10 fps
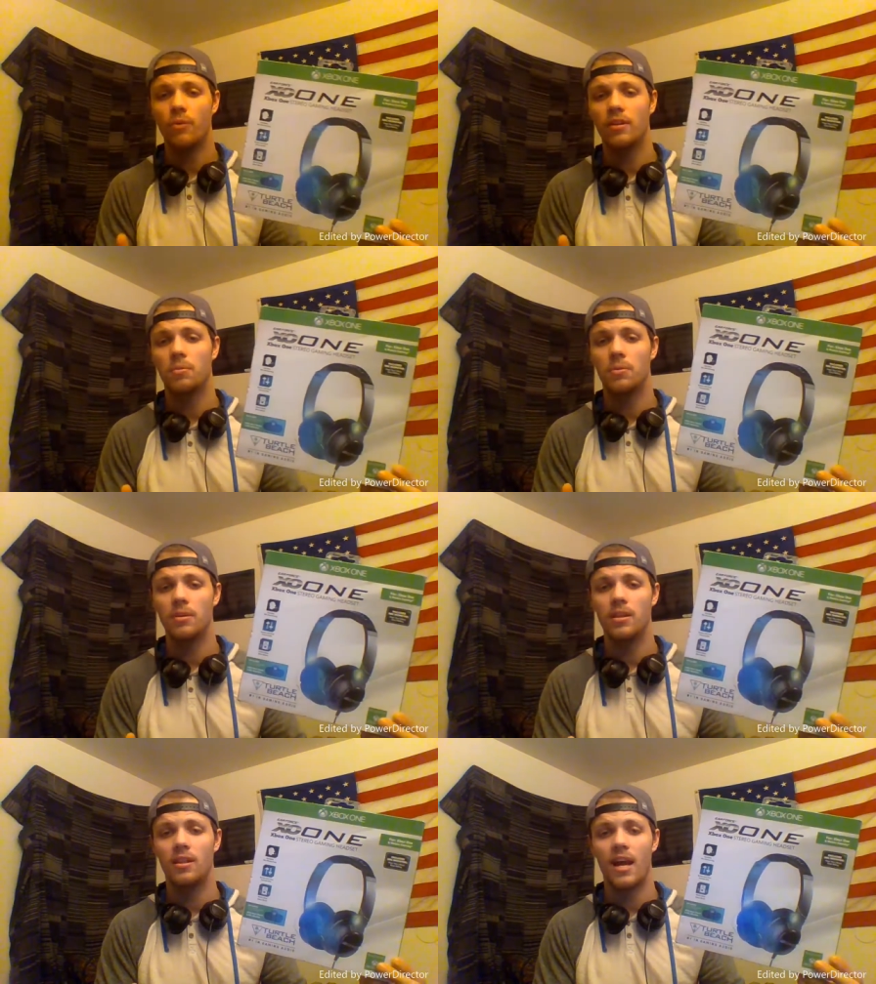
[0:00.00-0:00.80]
really,
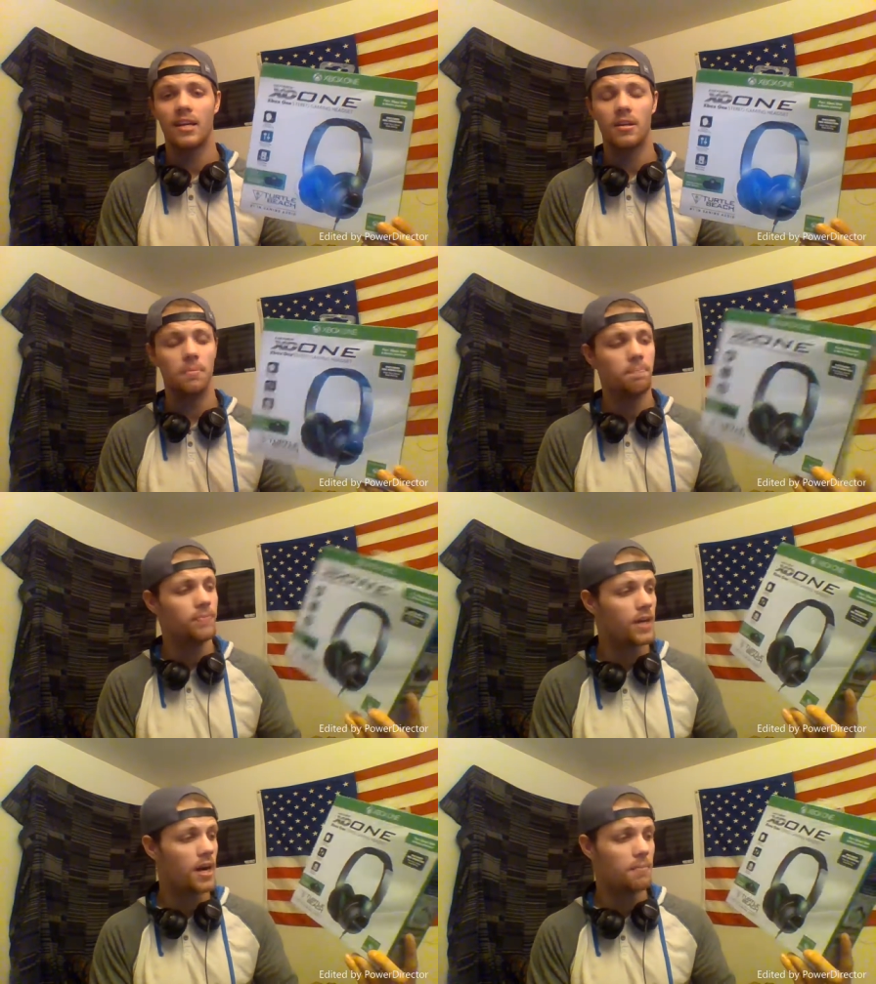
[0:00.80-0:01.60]
really like them.
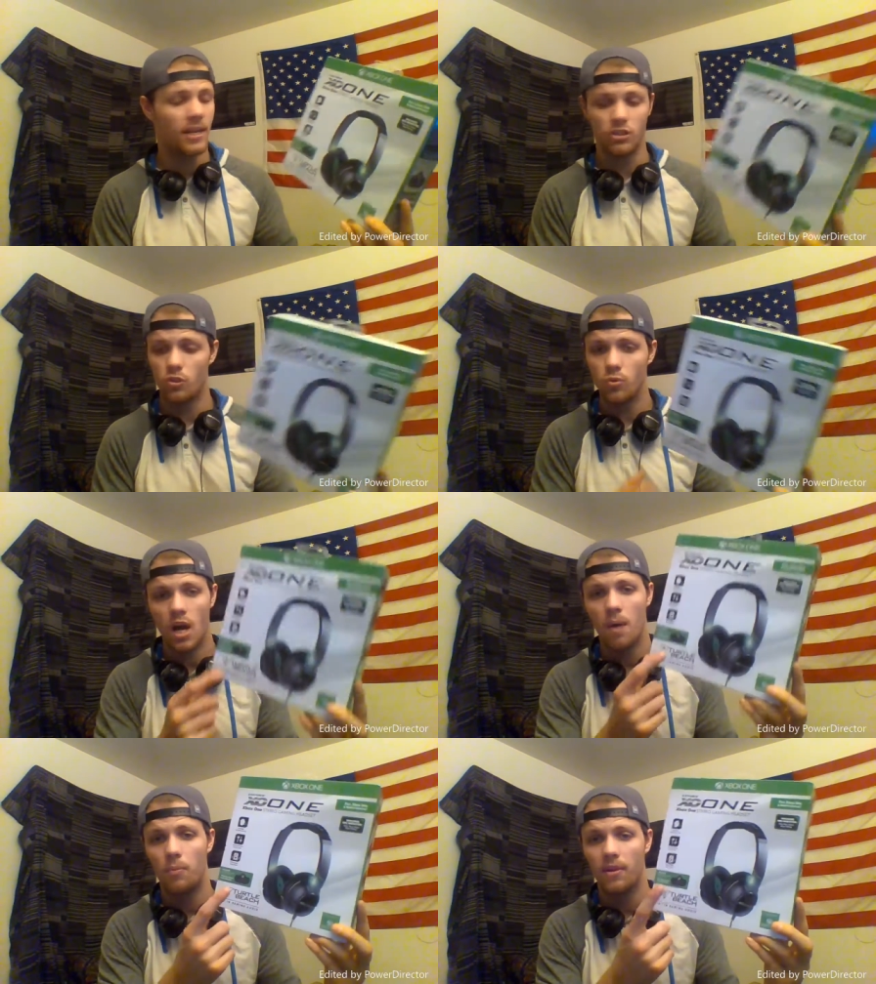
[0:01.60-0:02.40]
They do
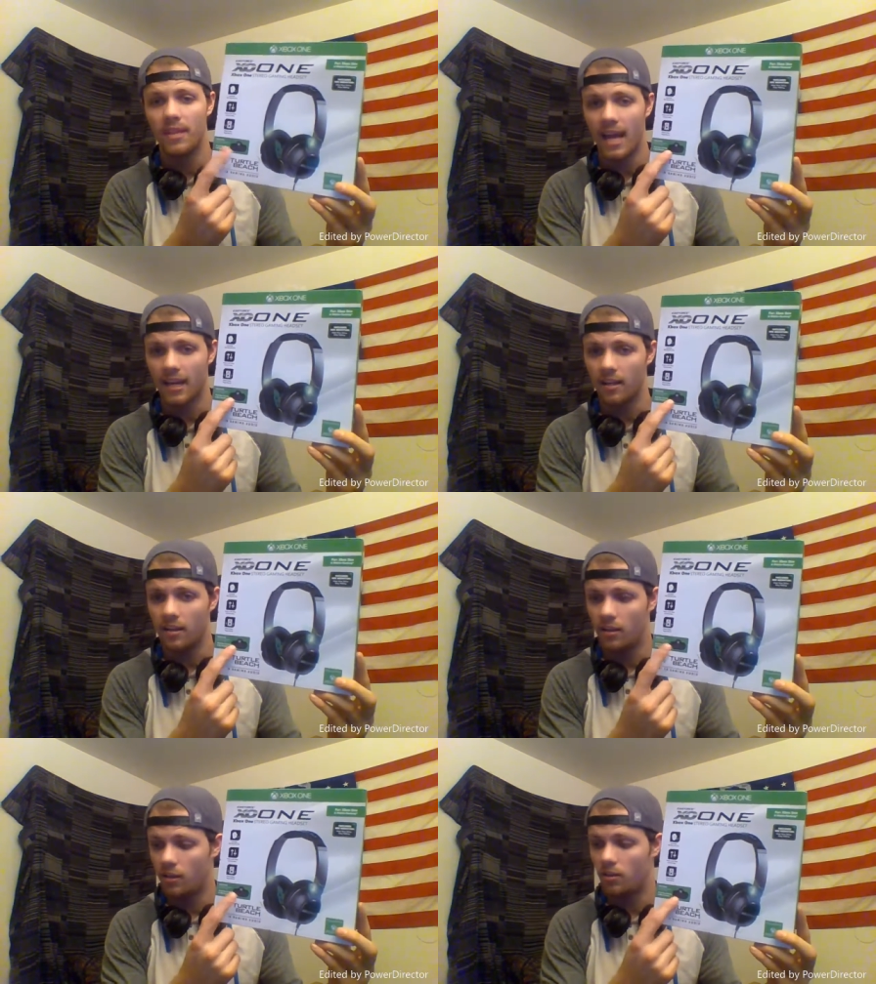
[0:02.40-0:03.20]
come with a
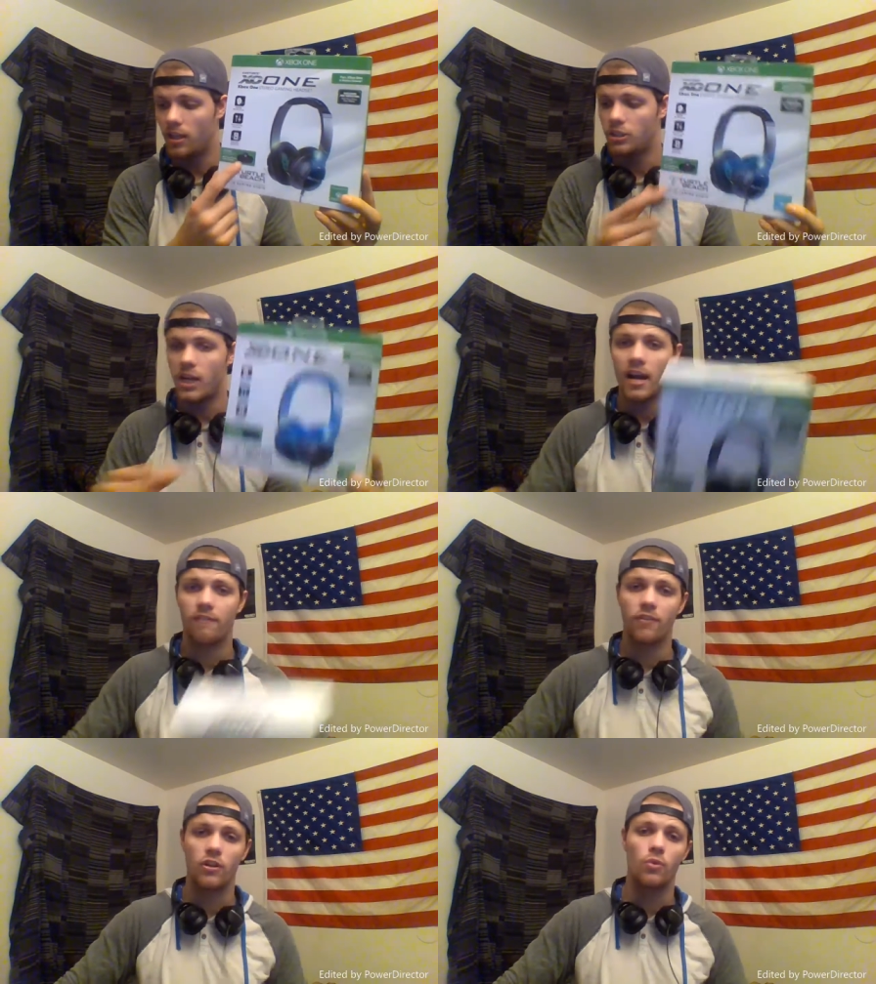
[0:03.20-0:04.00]
little
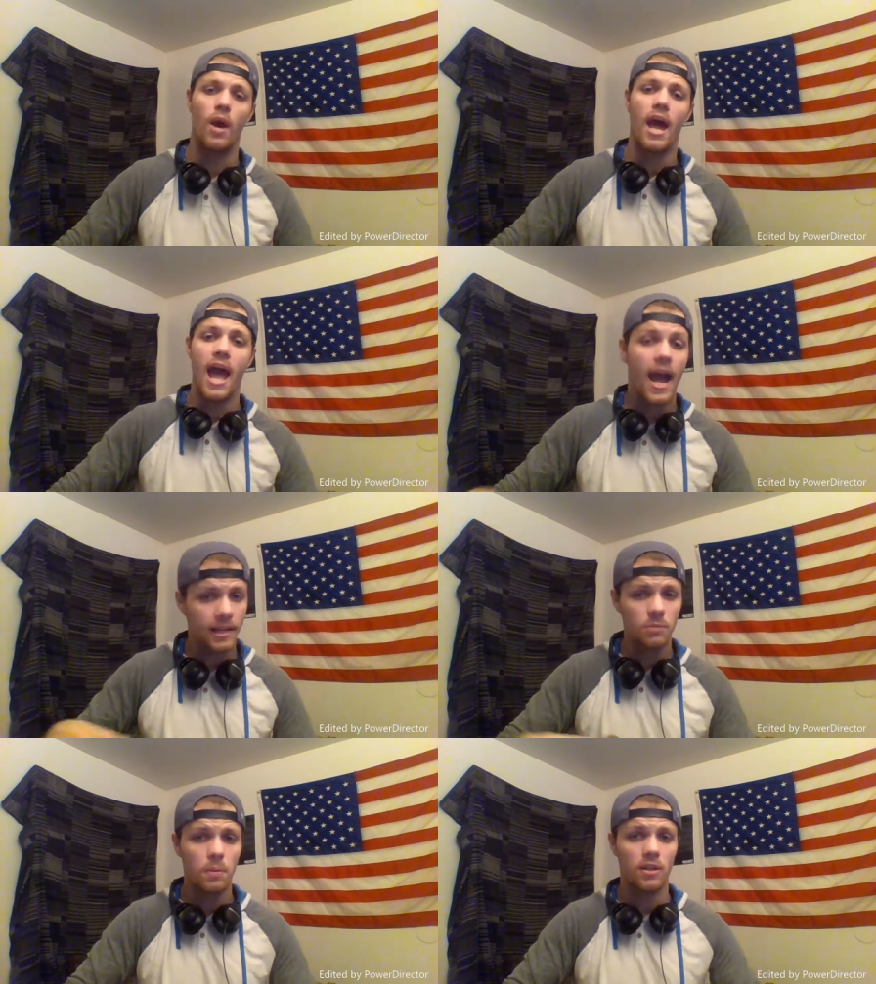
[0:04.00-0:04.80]
jack for you
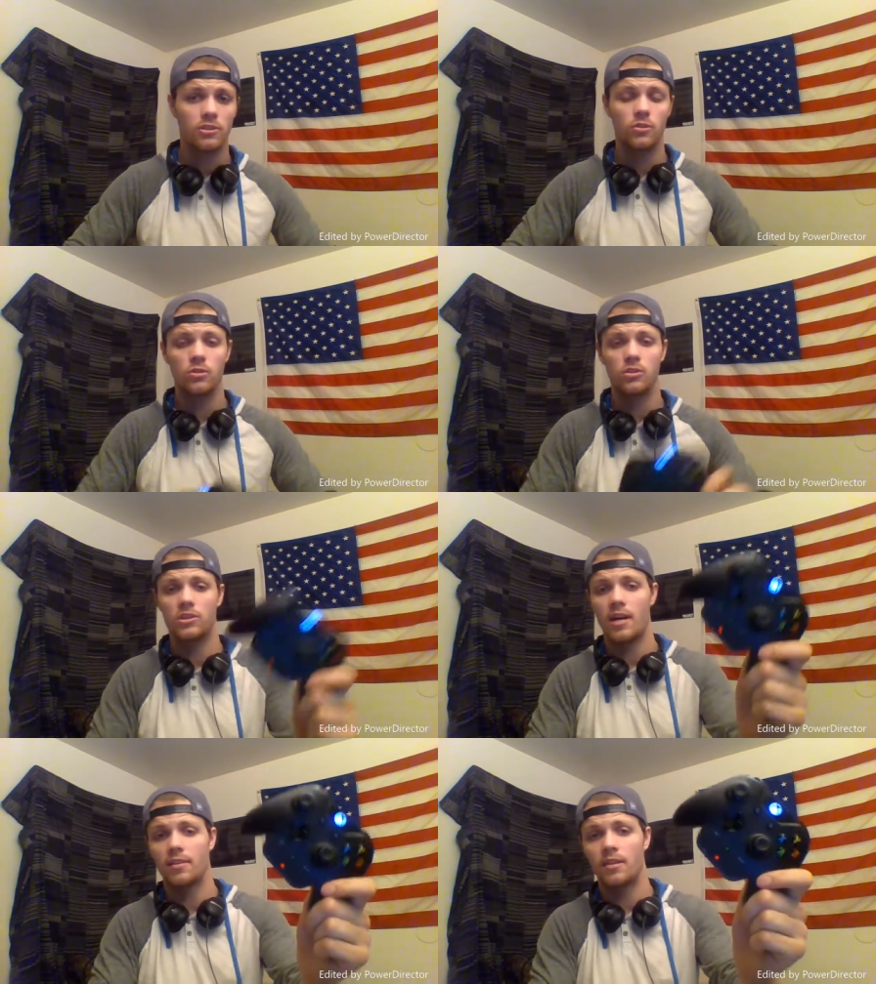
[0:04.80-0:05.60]
Xbox
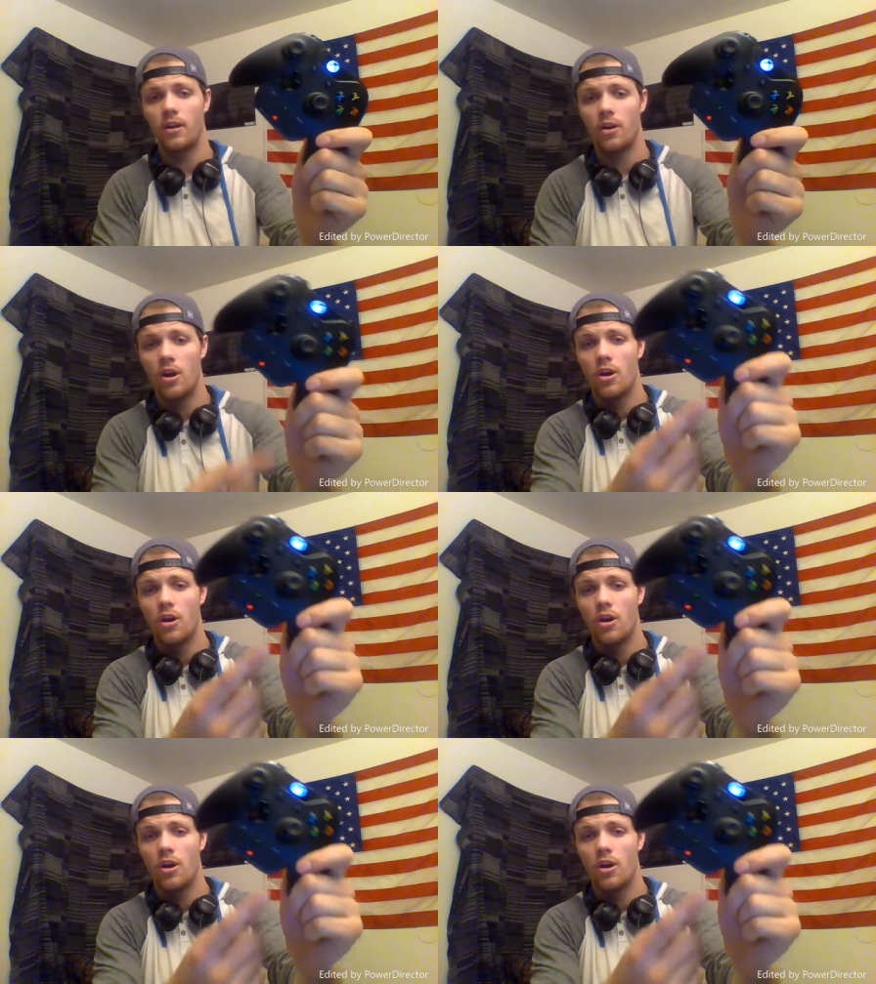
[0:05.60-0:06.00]
users out there.